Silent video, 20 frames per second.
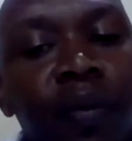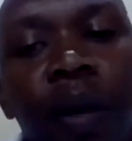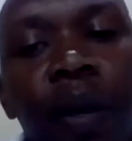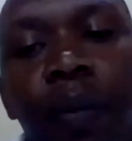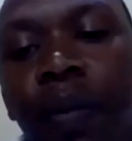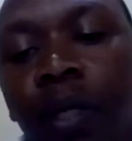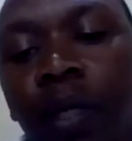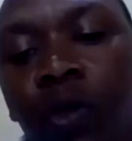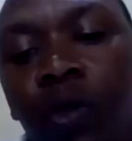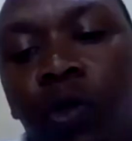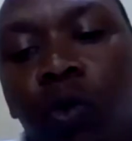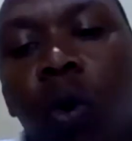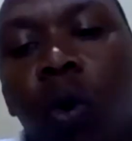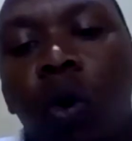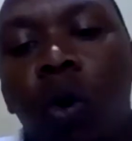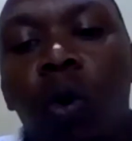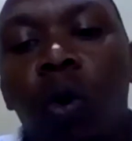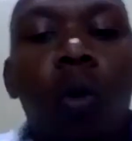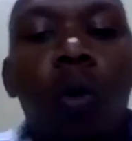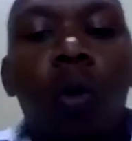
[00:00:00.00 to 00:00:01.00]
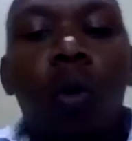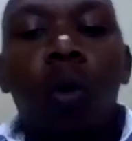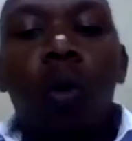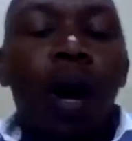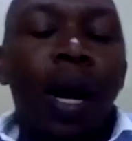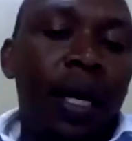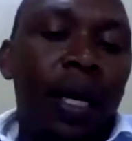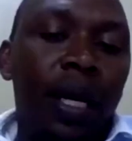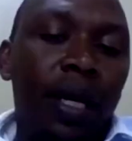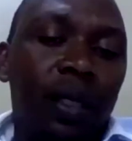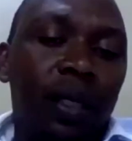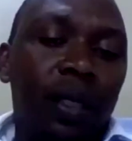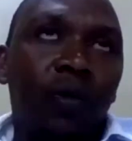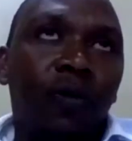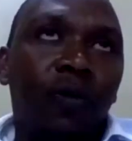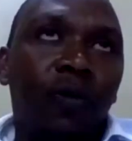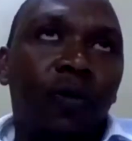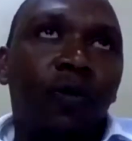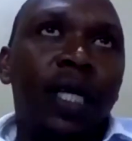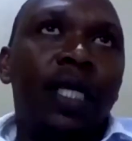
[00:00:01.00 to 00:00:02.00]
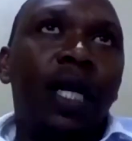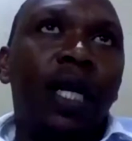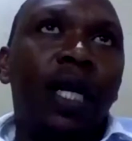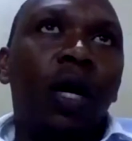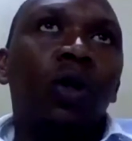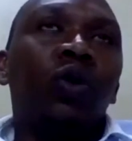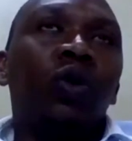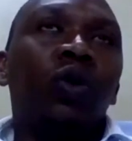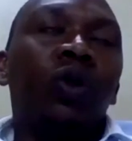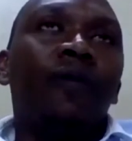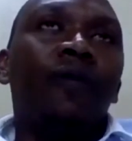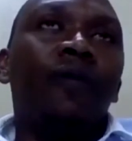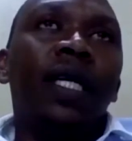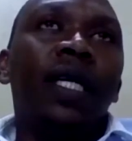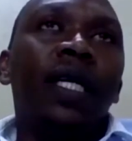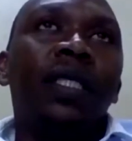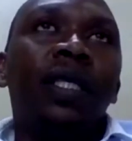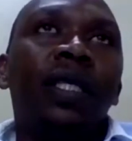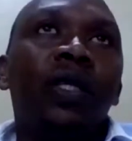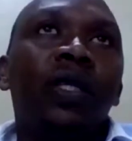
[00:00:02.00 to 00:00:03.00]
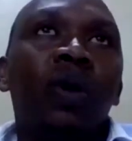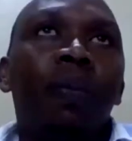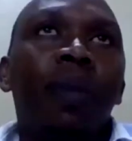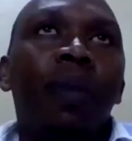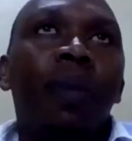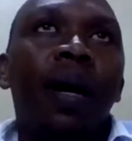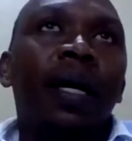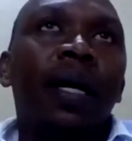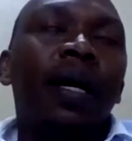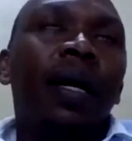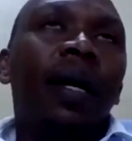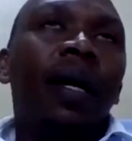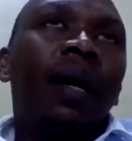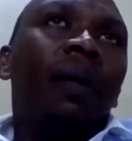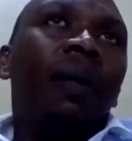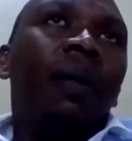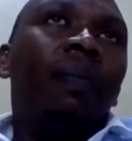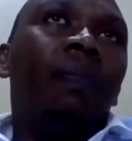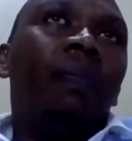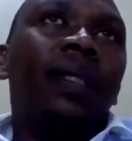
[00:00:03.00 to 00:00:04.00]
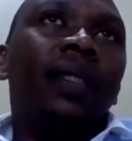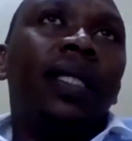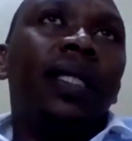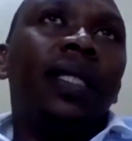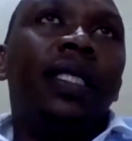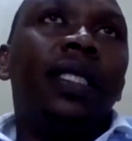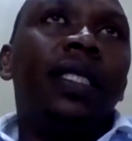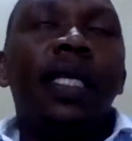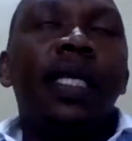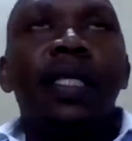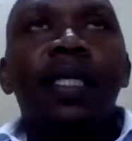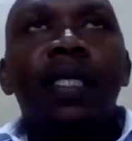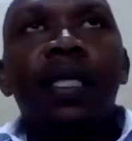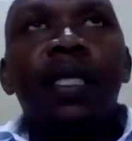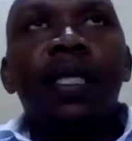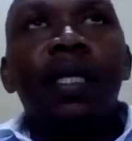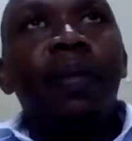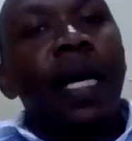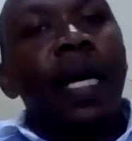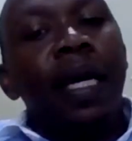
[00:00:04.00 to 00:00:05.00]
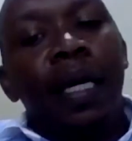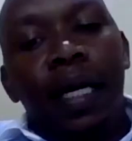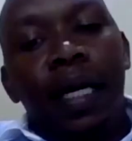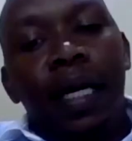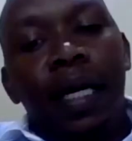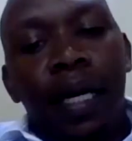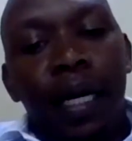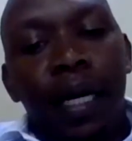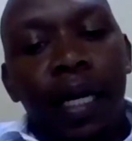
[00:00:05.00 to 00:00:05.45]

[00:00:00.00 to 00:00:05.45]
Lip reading: maybe 2 or 1 day for it now to reflect in your bank, but it takes him like